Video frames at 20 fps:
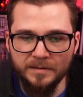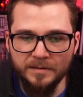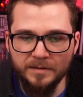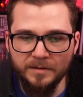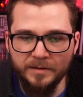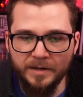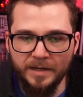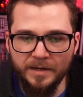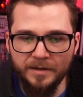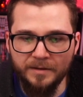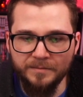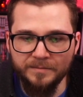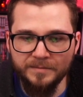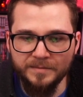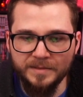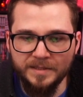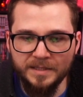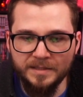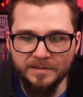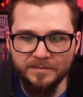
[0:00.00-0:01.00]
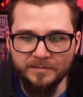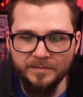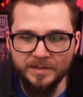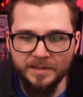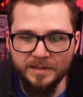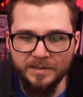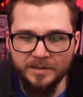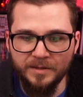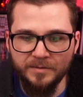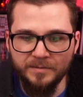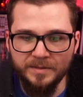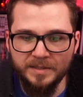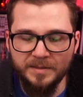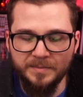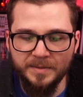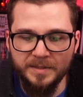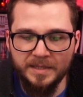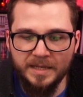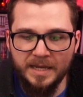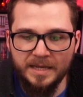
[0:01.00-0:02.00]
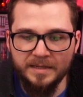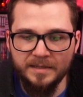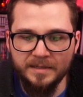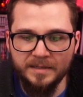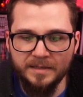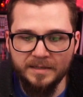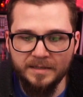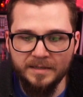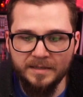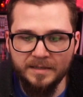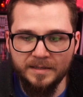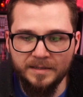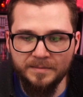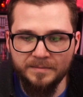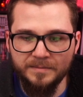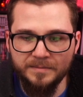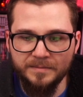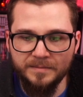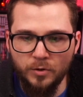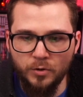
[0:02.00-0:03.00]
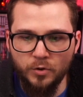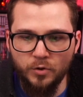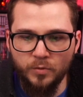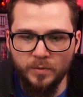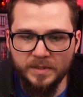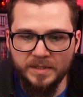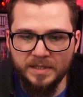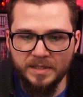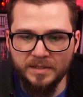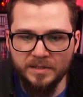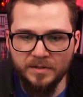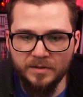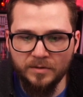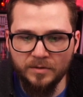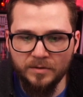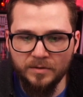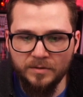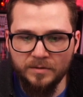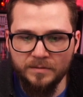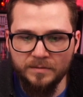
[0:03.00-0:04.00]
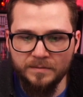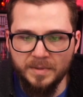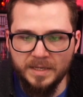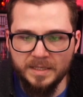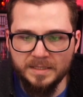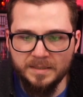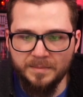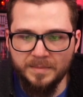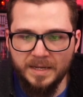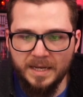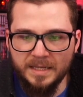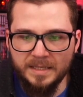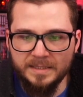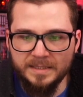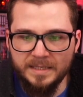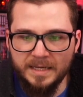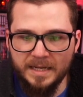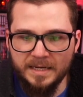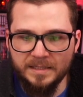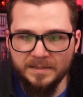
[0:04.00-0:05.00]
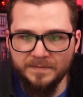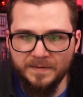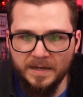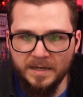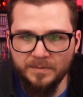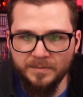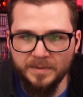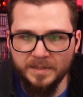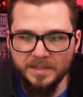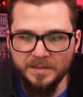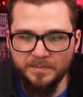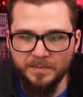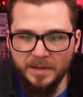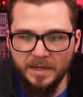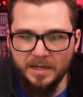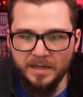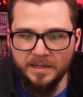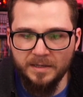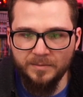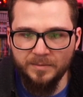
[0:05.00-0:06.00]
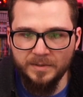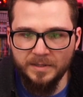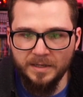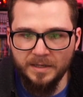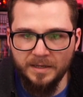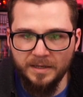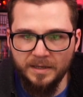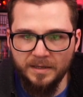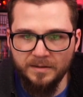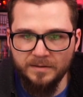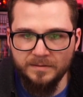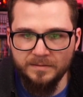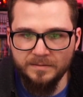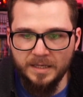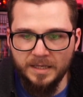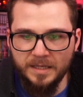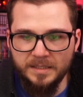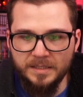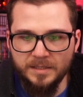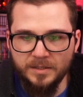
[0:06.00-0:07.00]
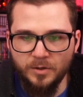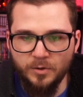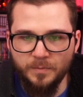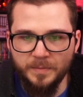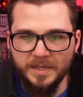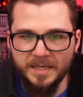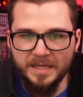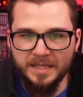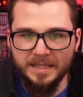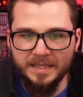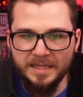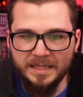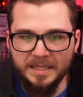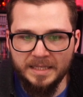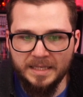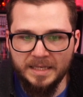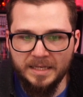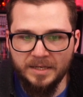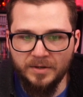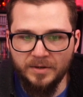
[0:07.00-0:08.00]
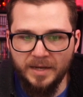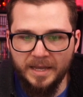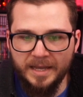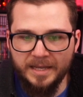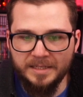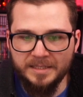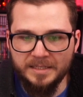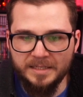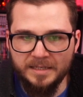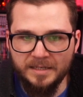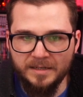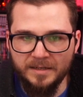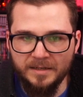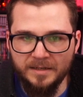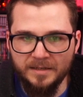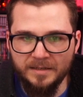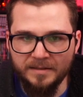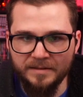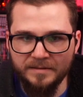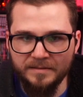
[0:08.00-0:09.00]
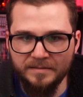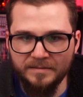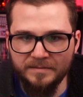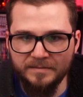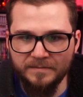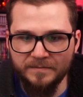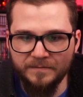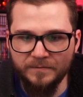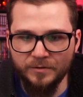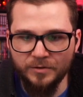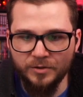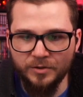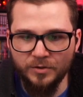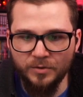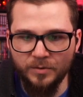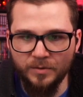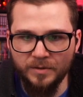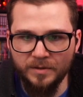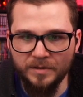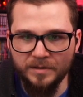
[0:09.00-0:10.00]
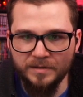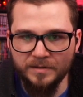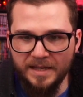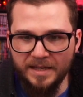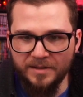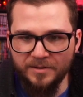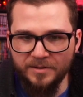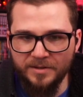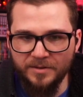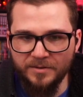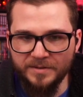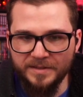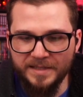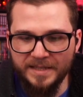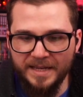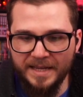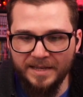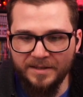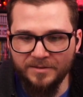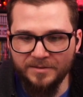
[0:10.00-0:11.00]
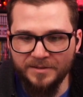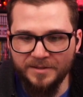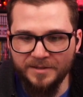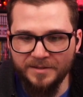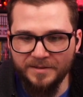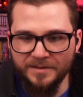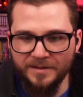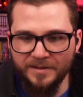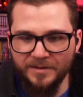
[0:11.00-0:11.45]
Okay, no. Doesn't go deep in that. Who is this girl? Because I'm not satisfied with this body. What the hell? This is going to be a little edgy, huh? For sure. Yeah, look at those nails, dude.